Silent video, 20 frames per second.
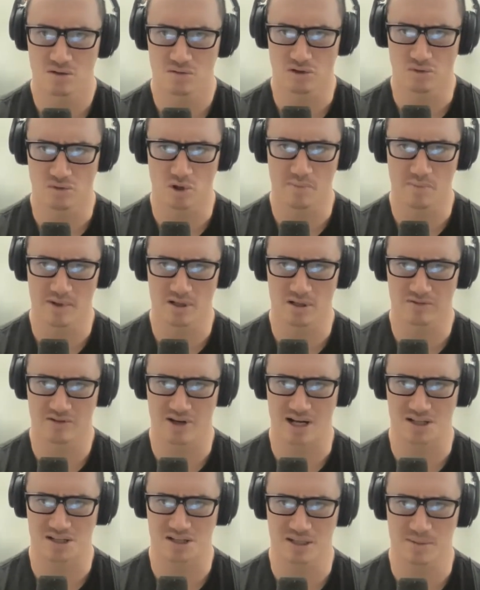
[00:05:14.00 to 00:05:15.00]
that women have
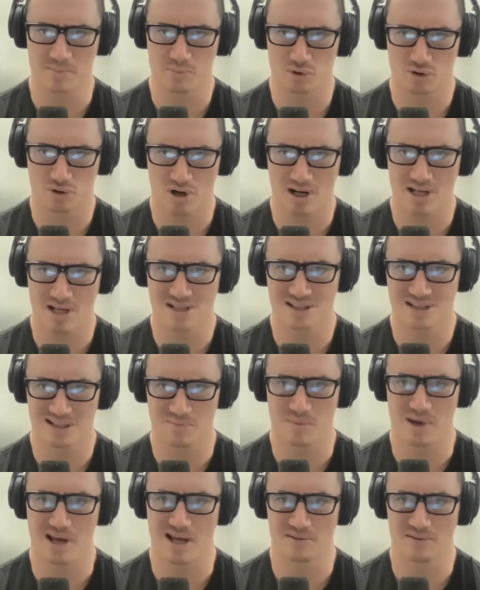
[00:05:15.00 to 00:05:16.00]
actually prized
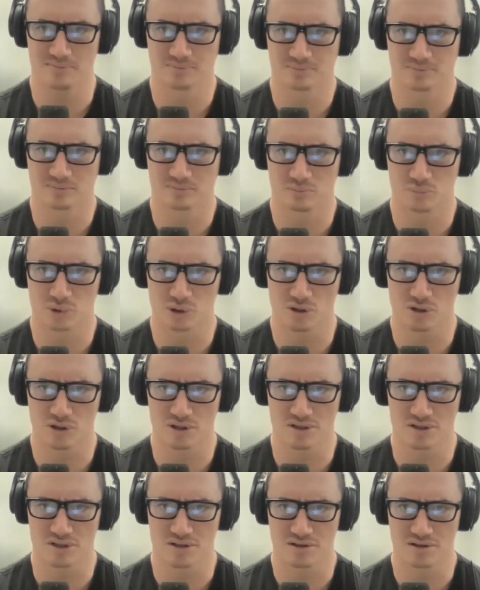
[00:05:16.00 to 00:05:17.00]
in men
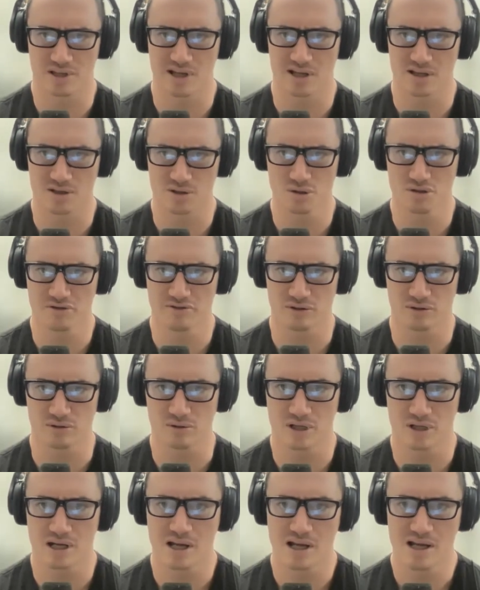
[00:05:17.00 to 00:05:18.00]
because they're
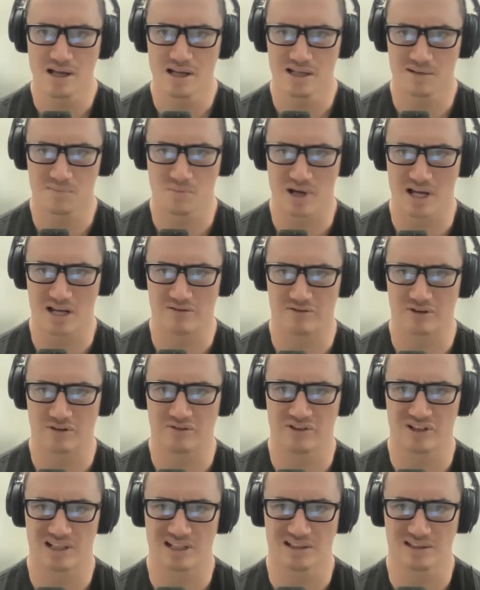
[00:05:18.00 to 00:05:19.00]
useful in men
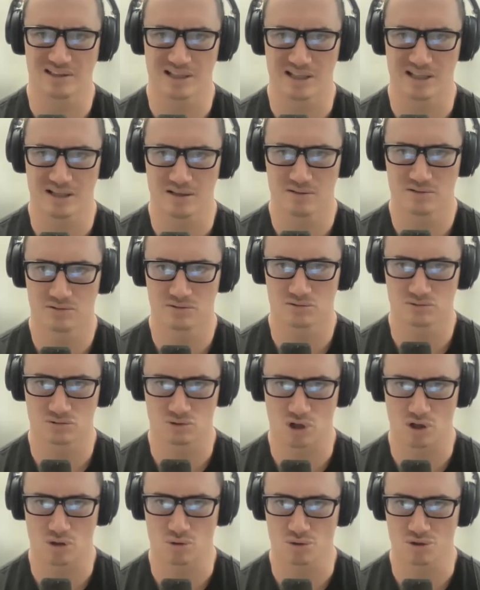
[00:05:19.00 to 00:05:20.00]
fulfilling the
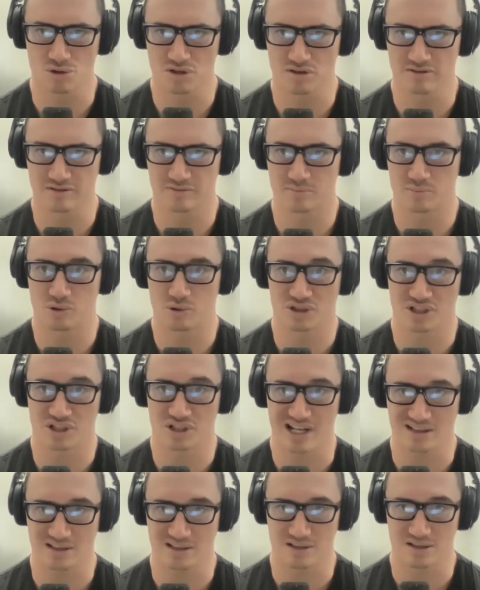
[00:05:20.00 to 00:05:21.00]
roles of
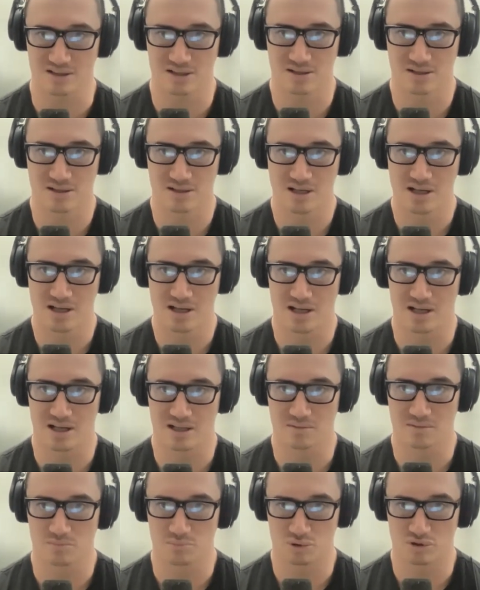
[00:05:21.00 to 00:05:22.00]
protectors
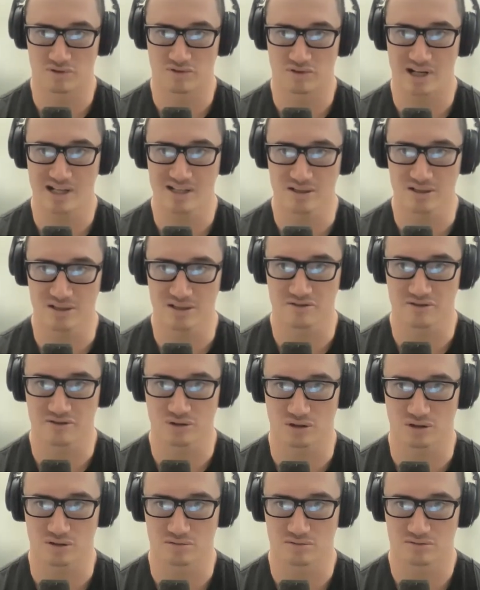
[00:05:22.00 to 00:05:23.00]
and providers
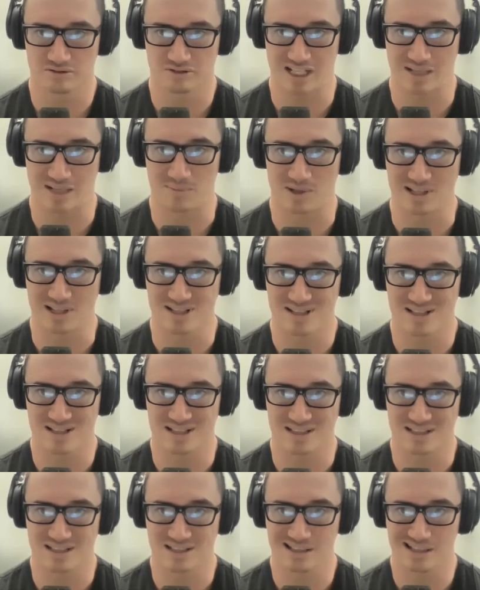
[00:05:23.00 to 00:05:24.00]
for families
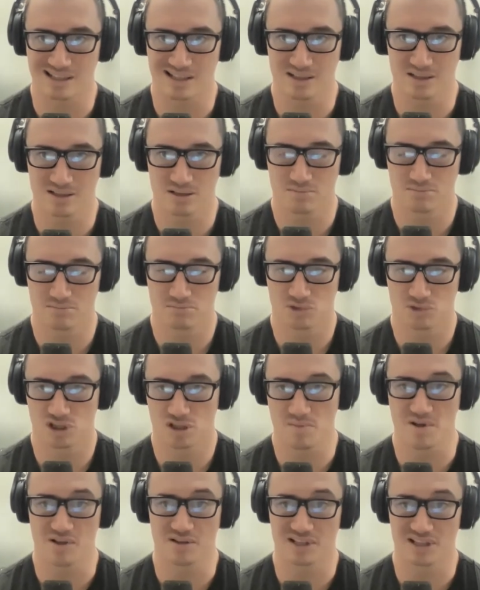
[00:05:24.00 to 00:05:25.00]
and indeed
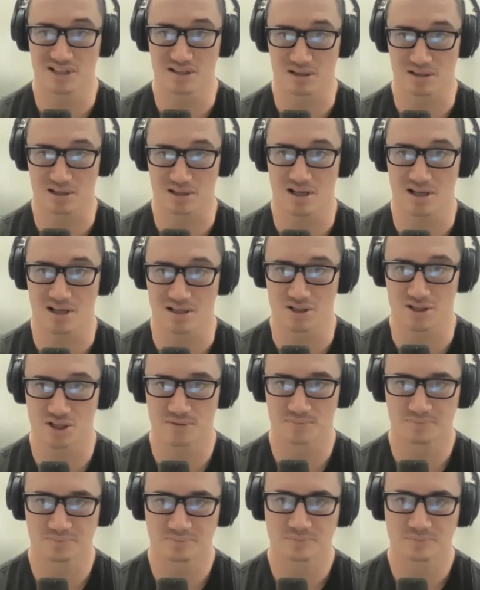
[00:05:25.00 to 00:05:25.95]
communities at large.